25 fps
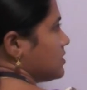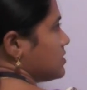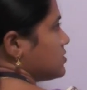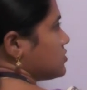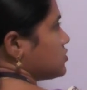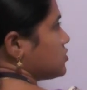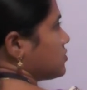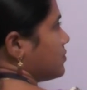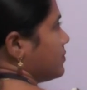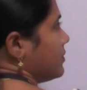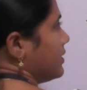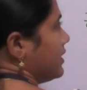
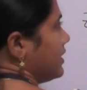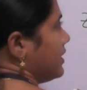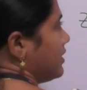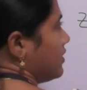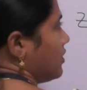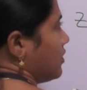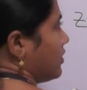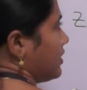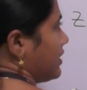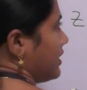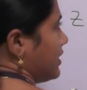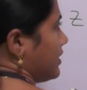so
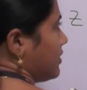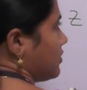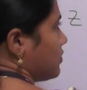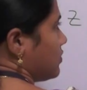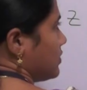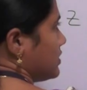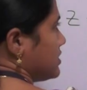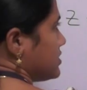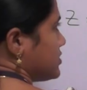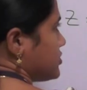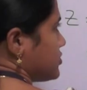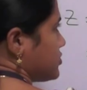B0
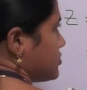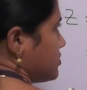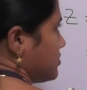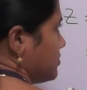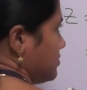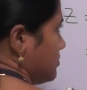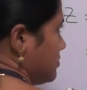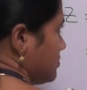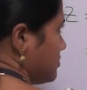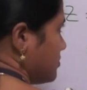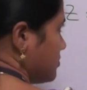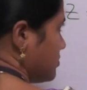equals
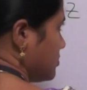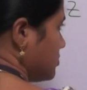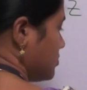to